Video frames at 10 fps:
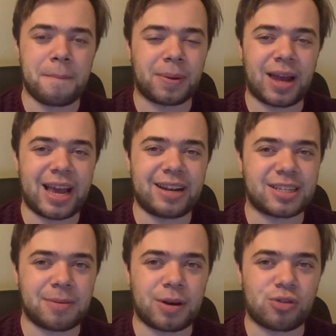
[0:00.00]
playing
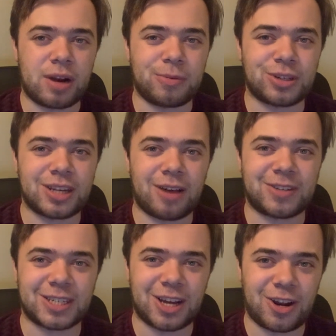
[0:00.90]
some incredible stuff.
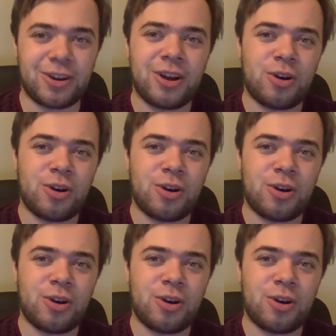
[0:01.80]
So